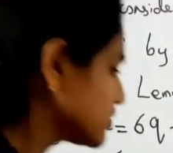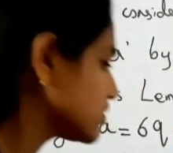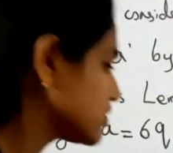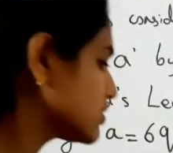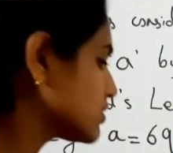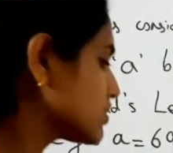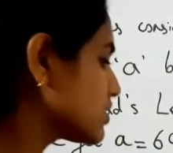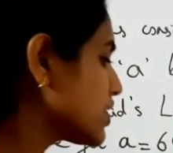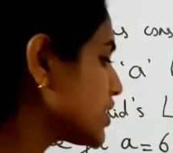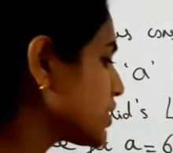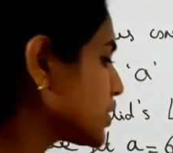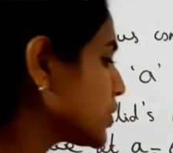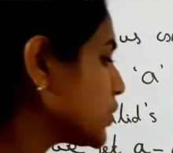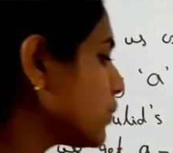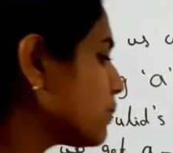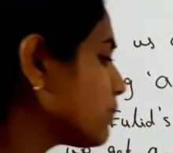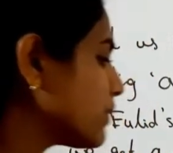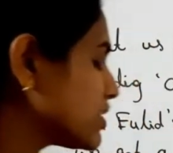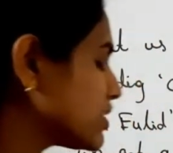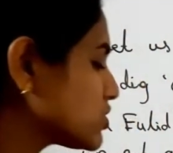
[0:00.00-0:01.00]
3q
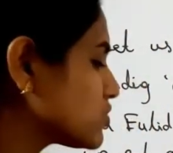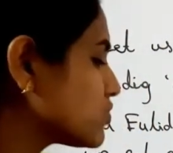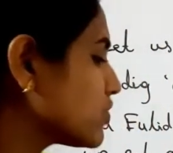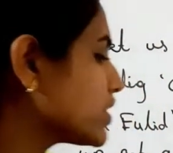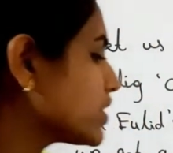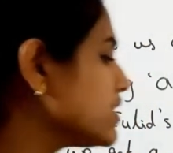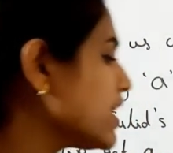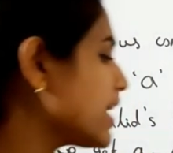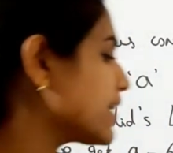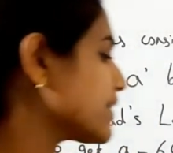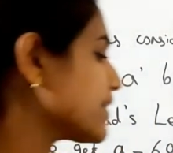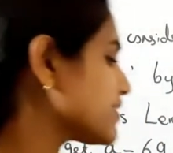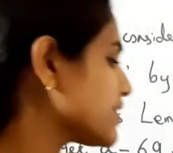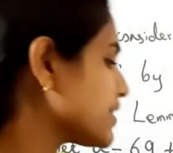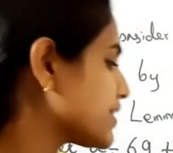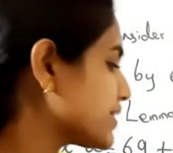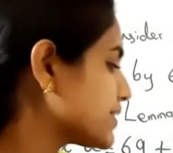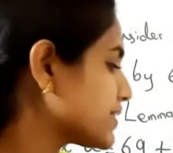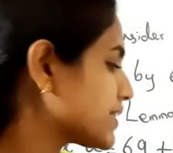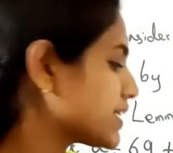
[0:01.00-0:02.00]
plus 1 another
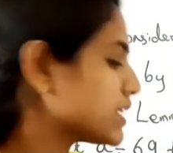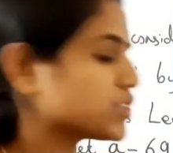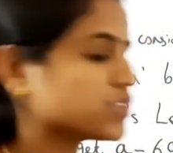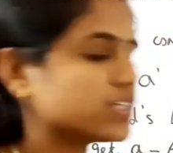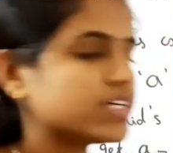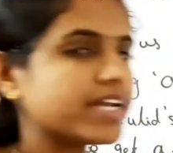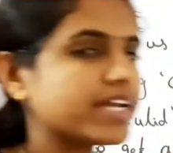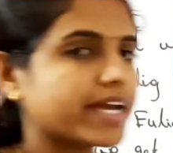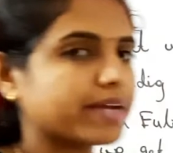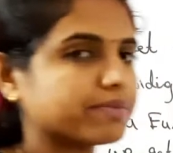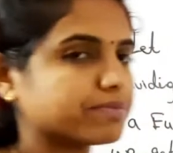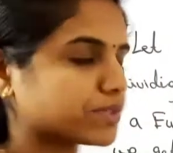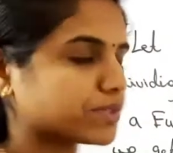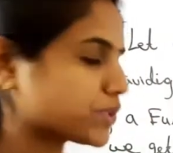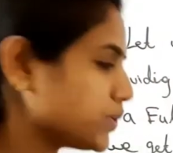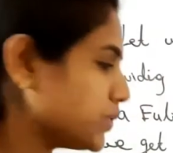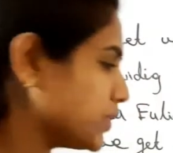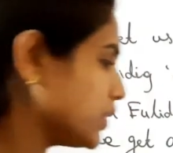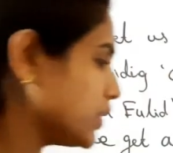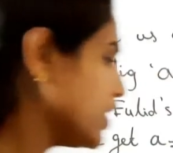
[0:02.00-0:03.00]
integer
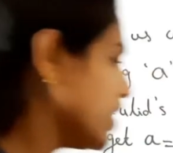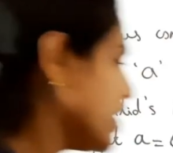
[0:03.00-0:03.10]
m2.